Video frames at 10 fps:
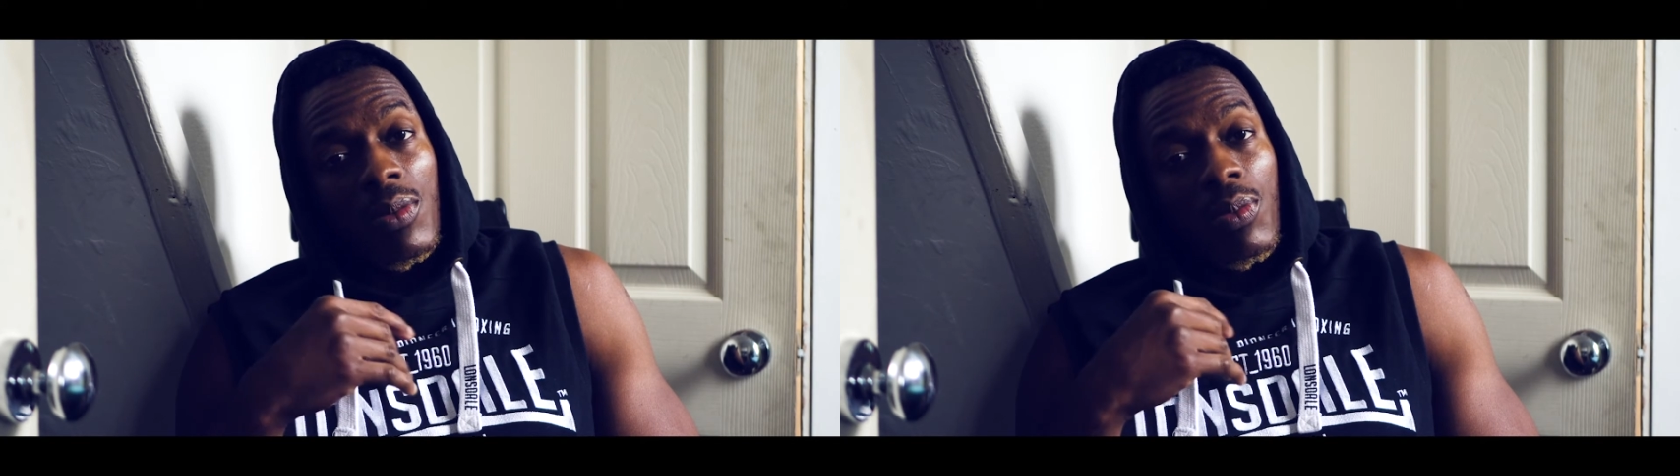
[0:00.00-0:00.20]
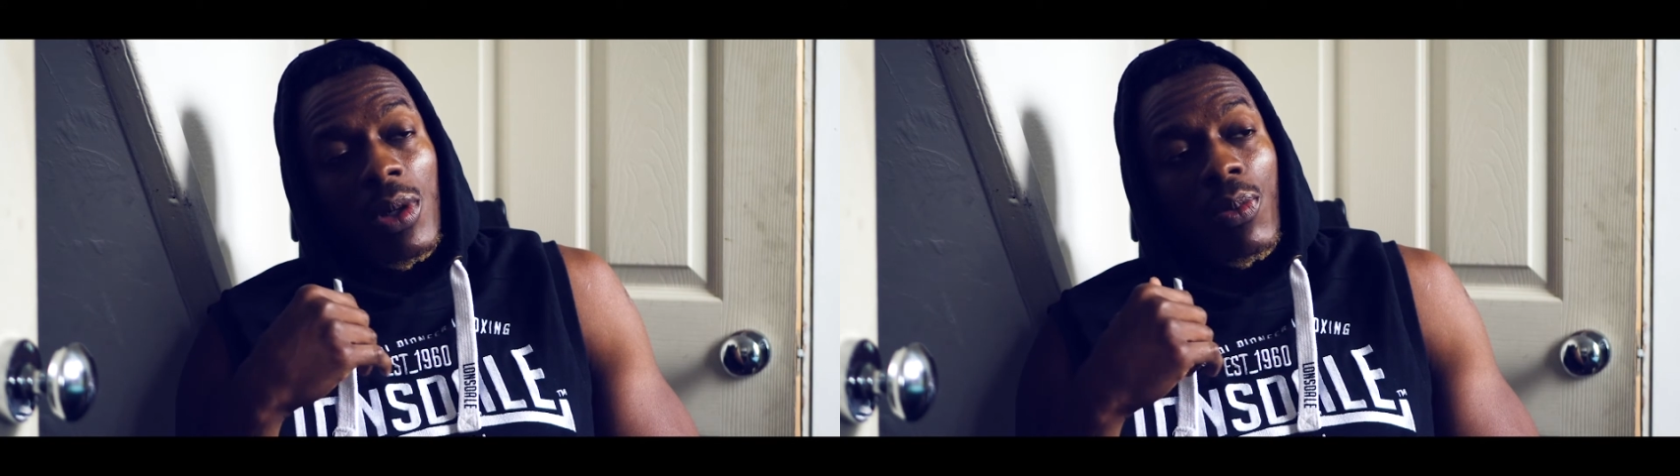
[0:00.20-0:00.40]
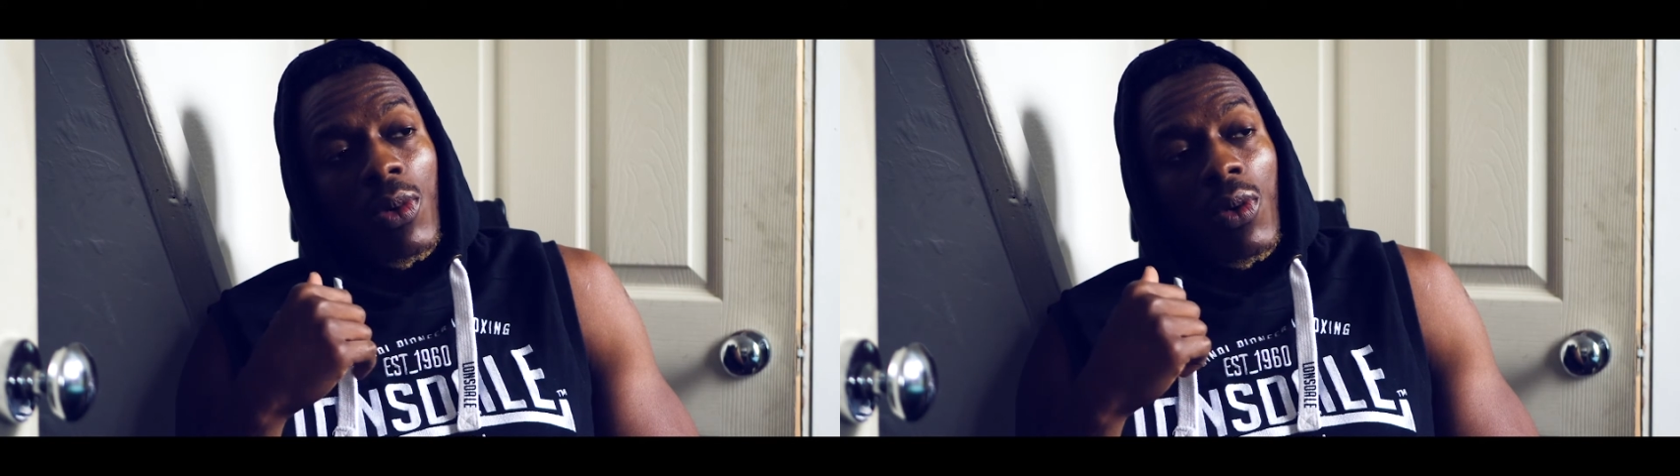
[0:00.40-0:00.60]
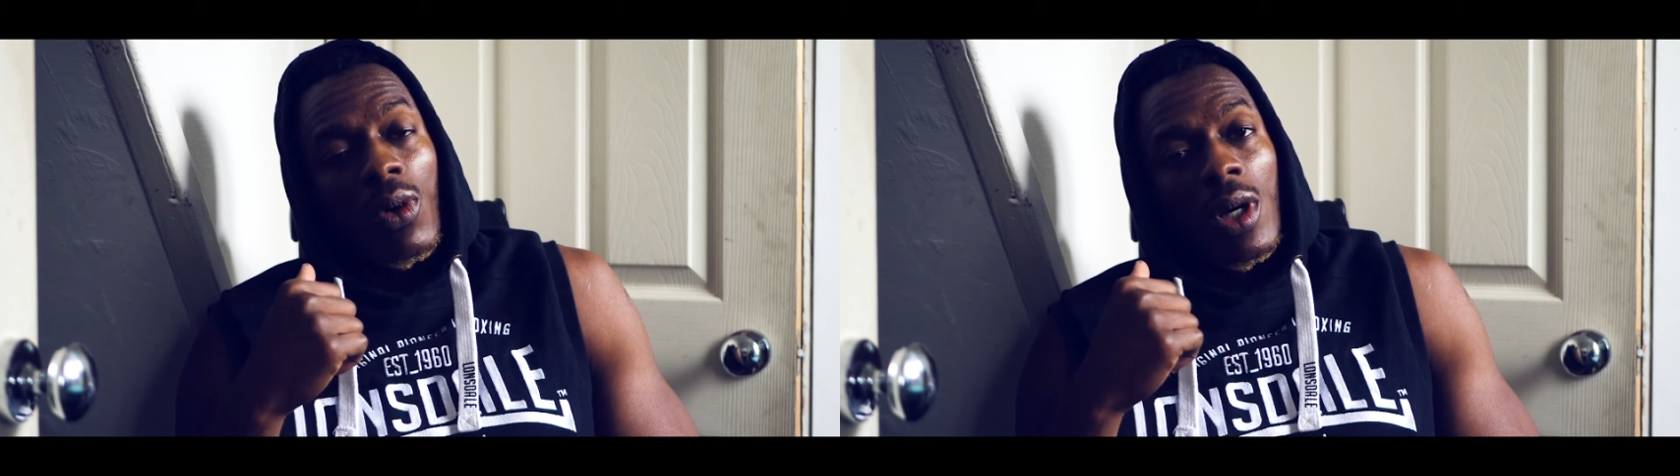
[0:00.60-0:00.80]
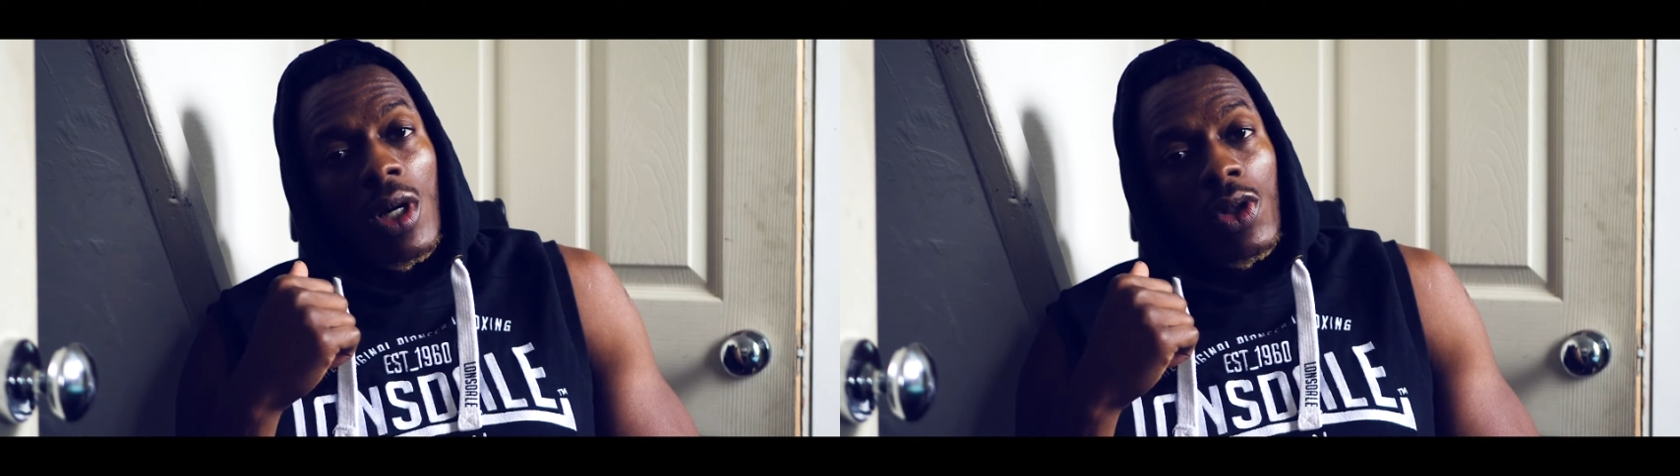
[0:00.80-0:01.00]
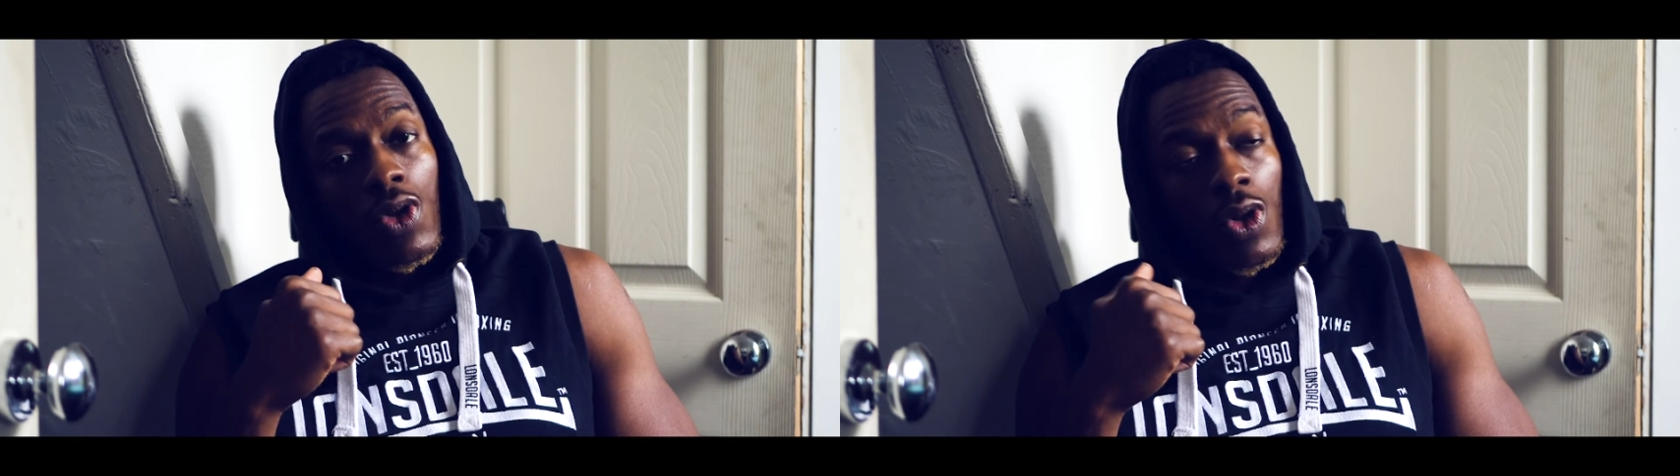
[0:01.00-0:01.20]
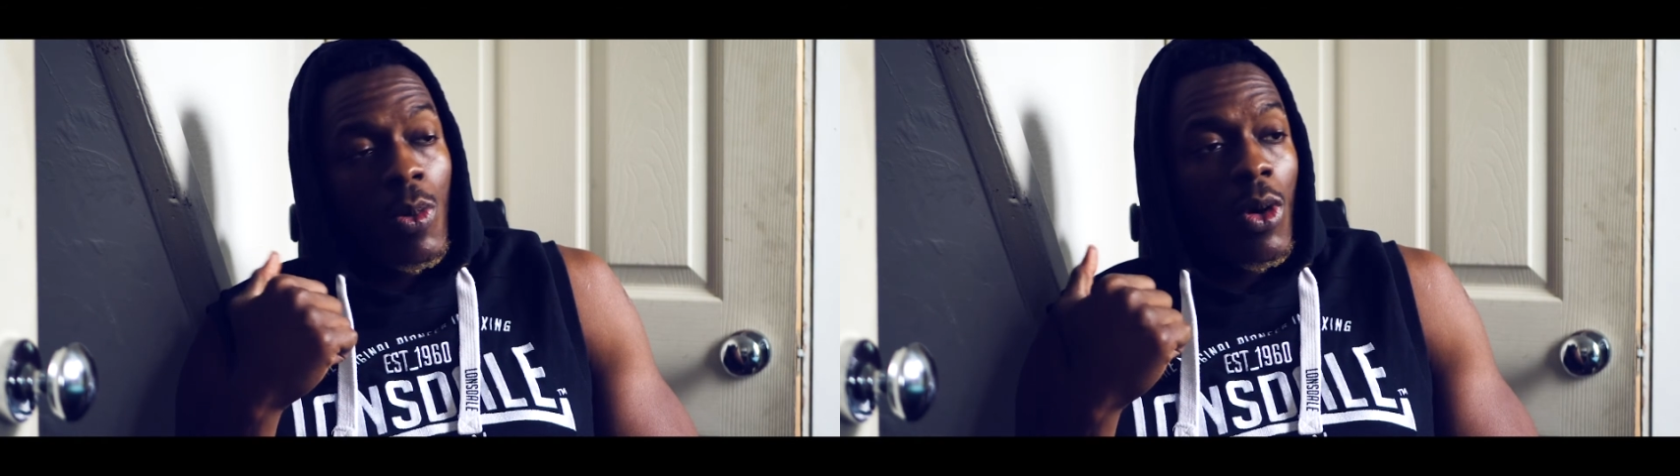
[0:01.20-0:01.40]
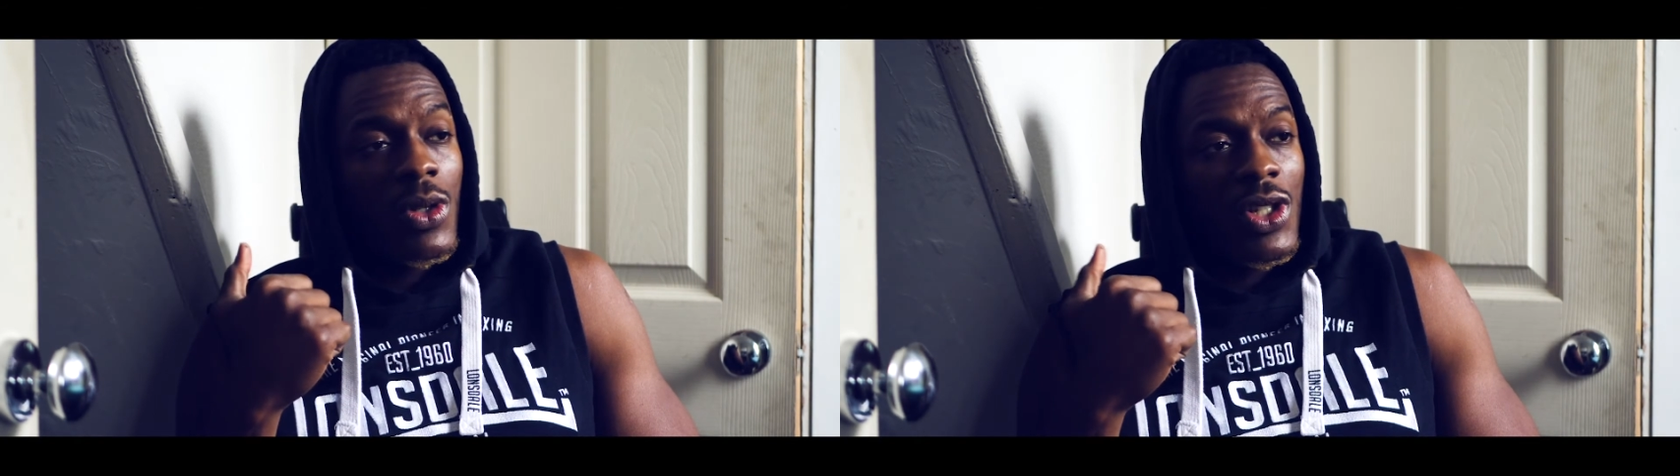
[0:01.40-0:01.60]
a people to
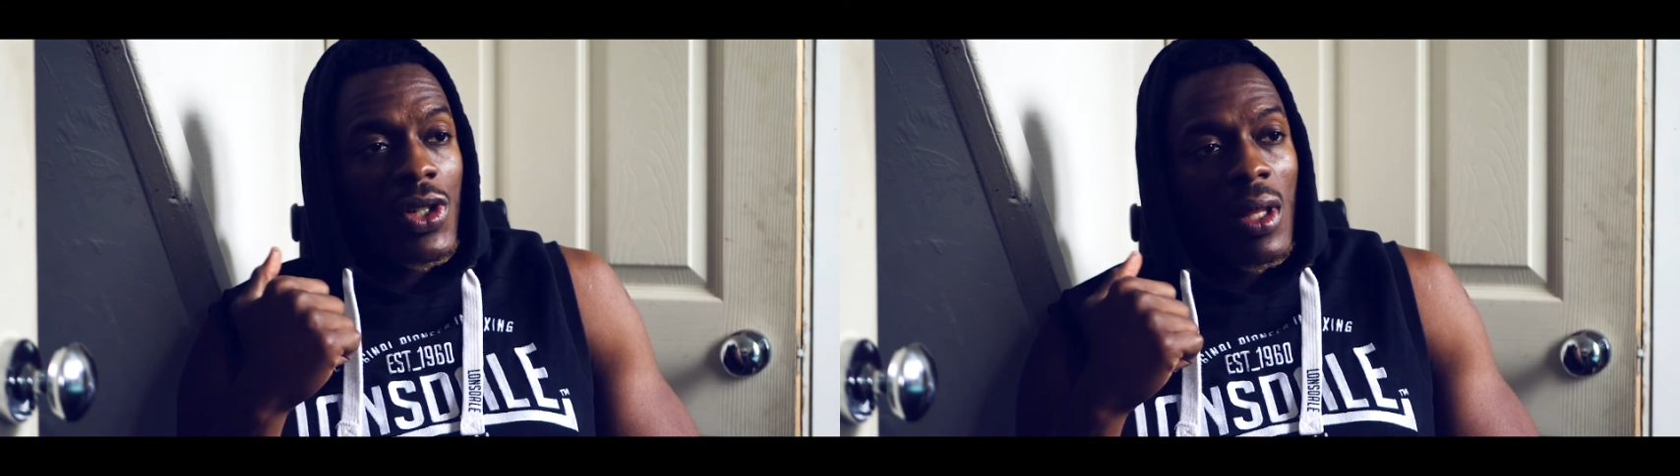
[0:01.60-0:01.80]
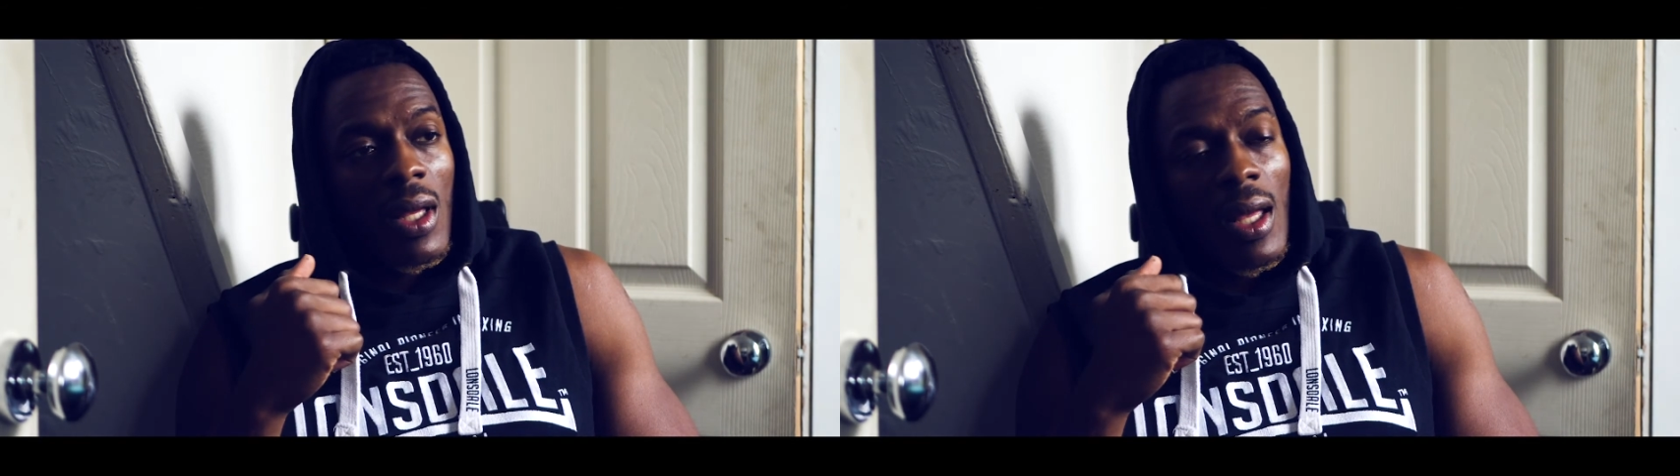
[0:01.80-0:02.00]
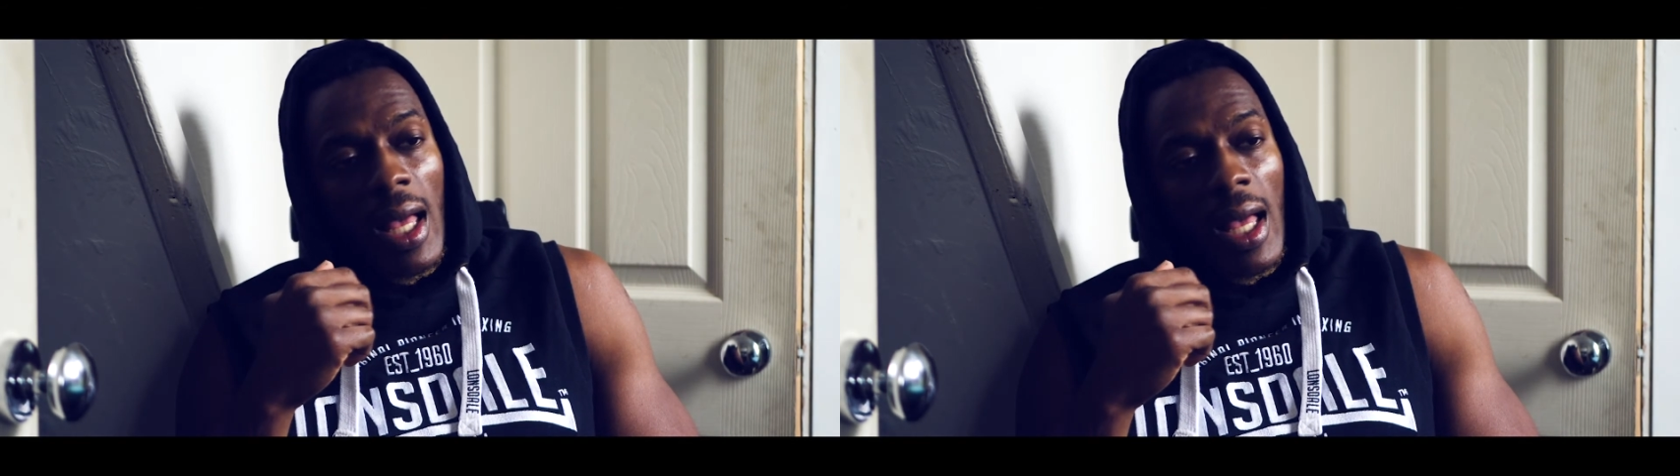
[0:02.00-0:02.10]
support each other.